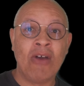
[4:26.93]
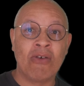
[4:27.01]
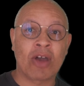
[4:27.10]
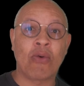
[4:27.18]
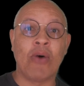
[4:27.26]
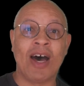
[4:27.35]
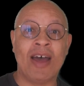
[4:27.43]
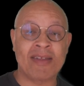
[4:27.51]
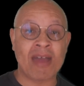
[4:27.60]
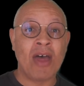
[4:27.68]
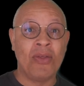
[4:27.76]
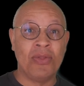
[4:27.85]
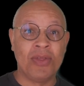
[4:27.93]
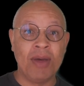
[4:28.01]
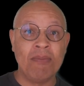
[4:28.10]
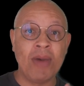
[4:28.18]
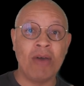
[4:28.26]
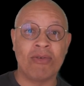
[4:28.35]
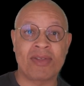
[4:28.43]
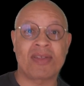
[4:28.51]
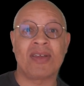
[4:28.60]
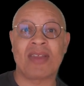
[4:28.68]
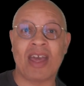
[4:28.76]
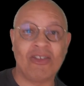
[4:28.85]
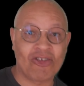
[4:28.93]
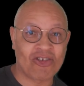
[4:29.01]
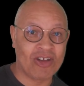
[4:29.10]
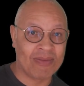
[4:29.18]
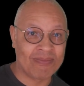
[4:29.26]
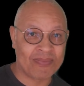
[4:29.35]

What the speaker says: requires the most attention.